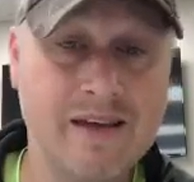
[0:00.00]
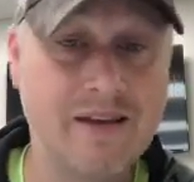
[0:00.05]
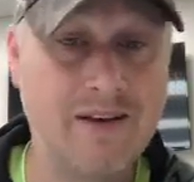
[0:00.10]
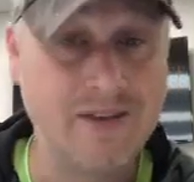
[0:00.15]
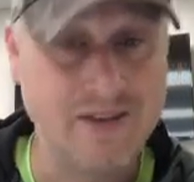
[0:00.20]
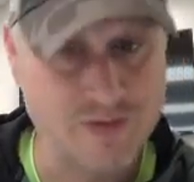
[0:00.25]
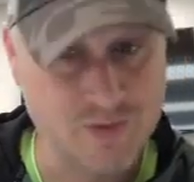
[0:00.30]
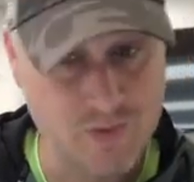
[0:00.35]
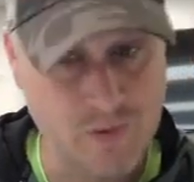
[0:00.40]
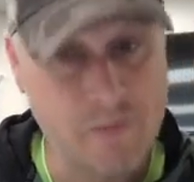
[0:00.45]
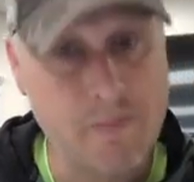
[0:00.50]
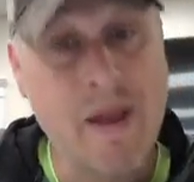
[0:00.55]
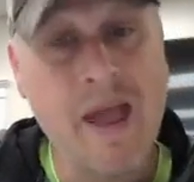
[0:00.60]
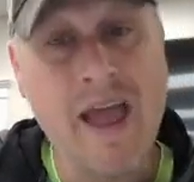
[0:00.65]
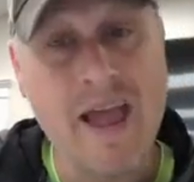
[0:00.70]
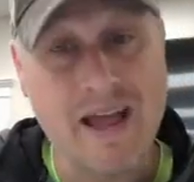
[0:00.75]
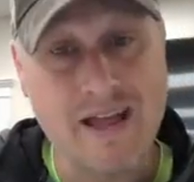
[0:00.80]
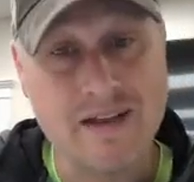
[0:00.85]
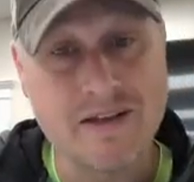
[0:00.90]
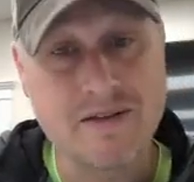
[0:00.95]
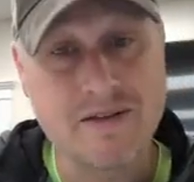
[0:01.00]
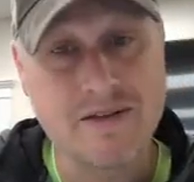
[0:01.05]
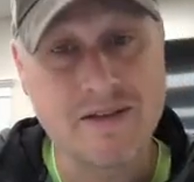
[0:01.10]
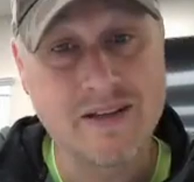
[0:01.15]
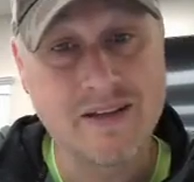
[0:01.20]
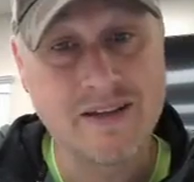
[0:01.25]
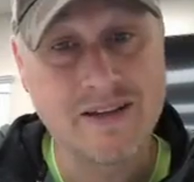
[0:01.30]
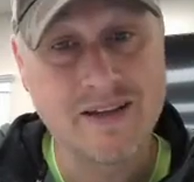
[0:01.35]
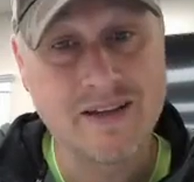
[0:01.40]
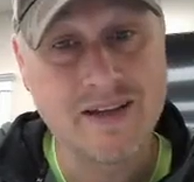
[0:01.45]
Let's repent.
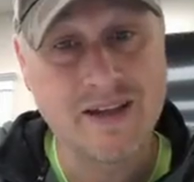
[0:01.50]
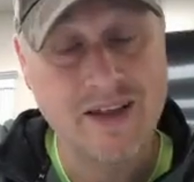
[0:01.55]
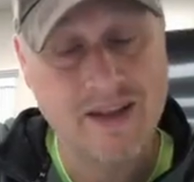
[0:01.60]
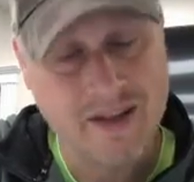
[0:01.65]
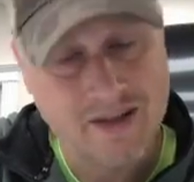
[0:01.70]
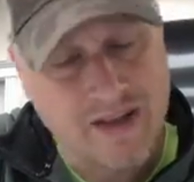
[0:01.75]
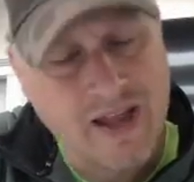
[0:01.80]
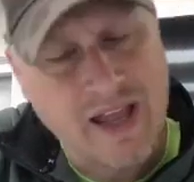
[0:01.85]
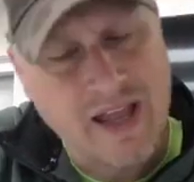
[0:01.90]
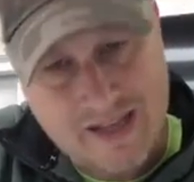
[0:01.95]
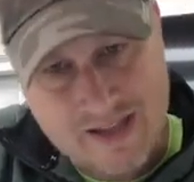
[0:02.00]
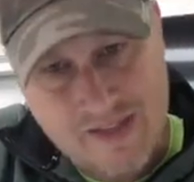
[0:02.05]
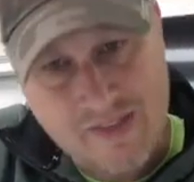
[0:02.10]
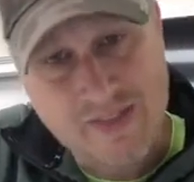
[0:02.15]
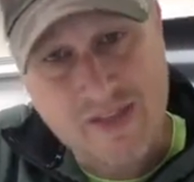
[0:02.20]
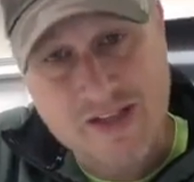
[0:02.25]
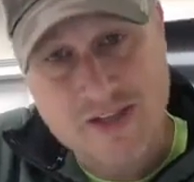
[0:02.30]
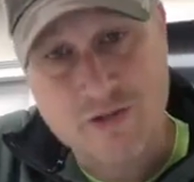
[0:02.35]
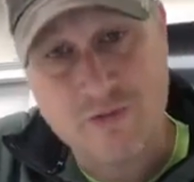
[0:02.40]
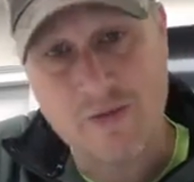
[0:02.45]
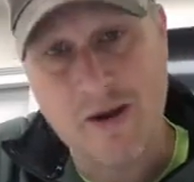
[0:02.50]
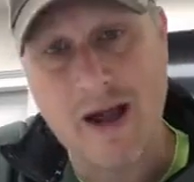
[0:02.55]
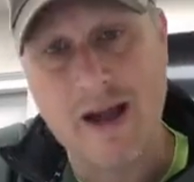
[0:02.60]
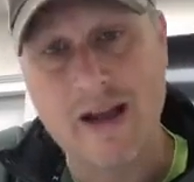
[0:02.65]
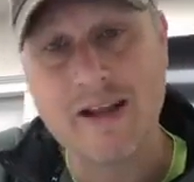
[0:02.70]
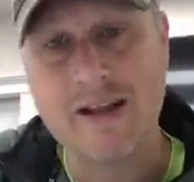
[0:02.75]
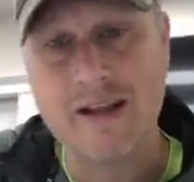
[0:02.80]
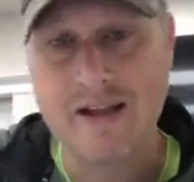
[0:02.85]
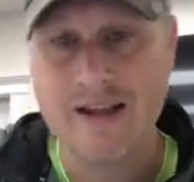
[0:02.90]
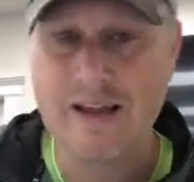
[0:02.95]
Hey, get things
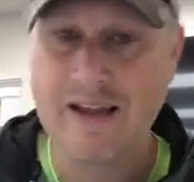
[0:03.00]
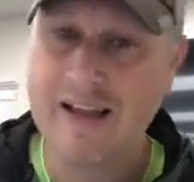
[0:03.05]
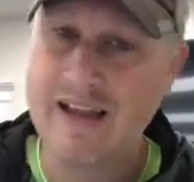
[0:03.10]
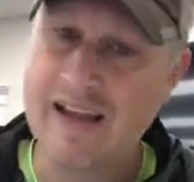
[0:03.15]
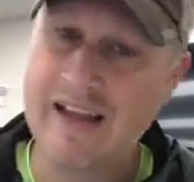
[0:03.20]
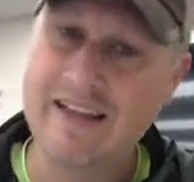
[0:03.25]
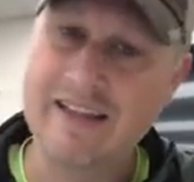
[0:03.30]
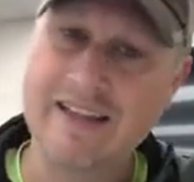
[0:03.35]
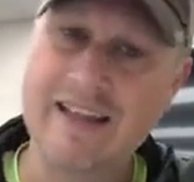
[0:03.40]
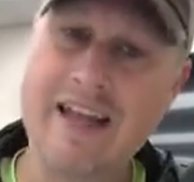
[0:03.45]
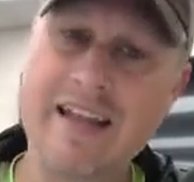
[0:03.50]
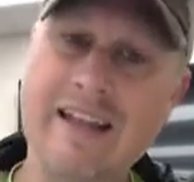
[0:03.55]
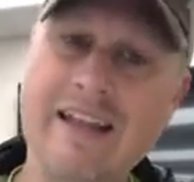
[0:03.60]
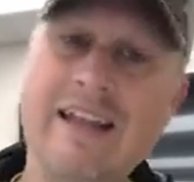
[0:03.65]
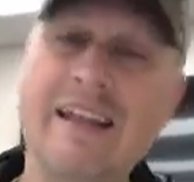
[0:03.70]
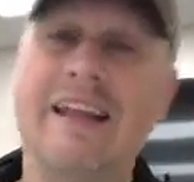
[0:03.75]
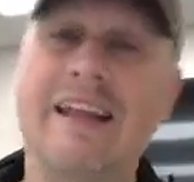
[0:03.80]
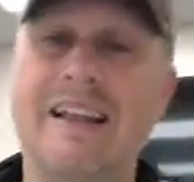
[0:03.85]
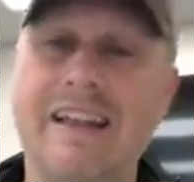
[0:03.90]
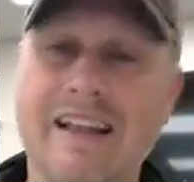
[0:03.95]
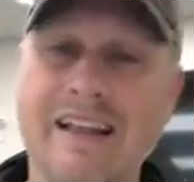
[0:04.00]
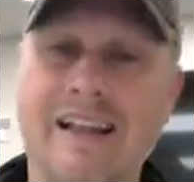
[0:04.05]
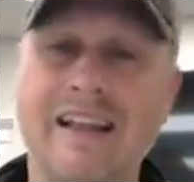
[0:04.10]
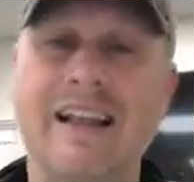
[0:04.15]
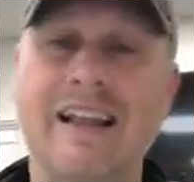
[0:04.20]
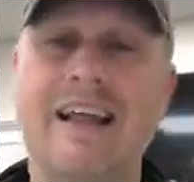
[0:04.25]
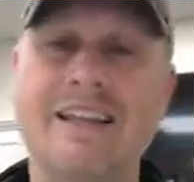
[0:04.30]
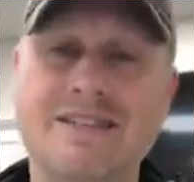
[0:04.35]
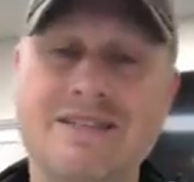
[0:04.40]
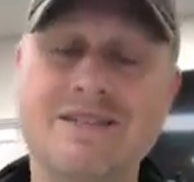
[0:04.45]
right. And then
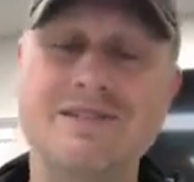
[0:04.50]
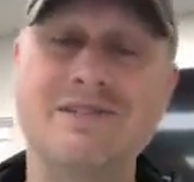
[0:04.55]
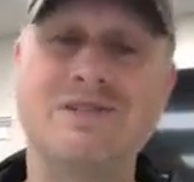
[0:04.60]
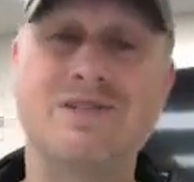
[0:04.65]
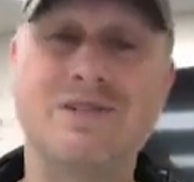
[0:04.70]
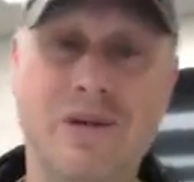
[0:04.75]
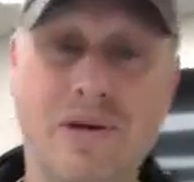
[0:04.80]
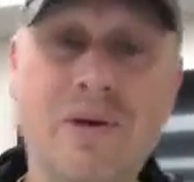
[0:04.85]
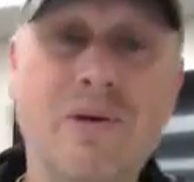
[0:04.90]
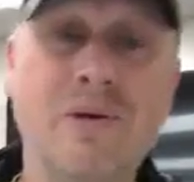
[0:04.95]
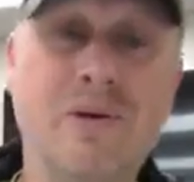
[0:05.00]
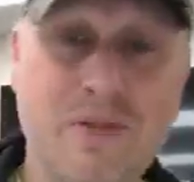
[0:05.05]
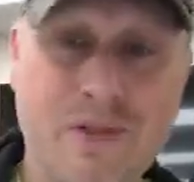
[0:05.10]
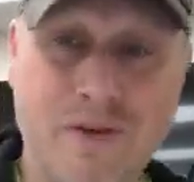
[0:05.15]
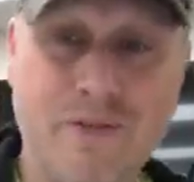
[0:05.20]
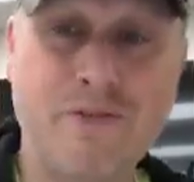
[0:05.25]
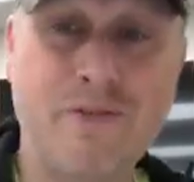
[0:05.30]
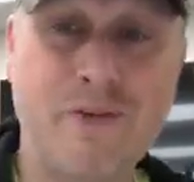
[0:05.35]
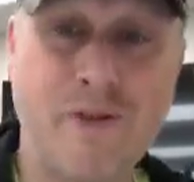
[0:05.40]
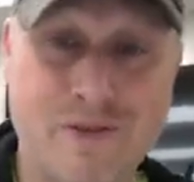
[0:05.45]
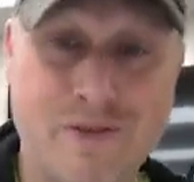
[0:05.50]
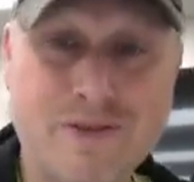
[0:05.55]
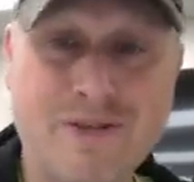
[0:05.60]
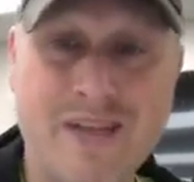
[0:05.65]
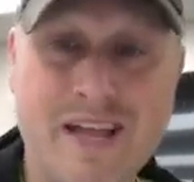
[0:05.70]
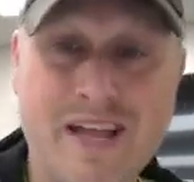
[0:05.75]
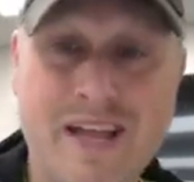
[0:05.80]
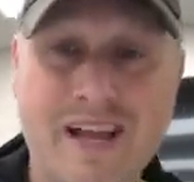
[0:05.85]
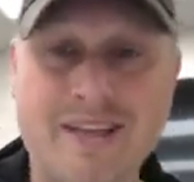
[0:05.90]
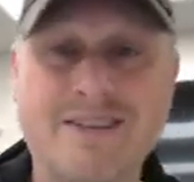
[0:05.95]
let's do the first
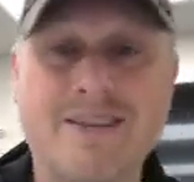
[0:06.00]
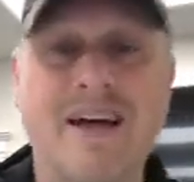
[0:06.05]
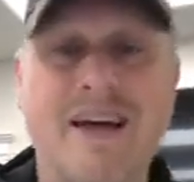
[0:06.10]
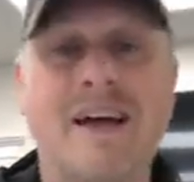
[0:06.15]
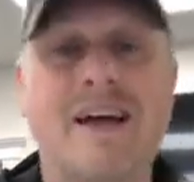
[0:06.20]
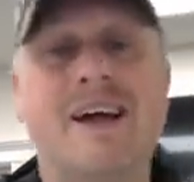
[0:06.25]
things.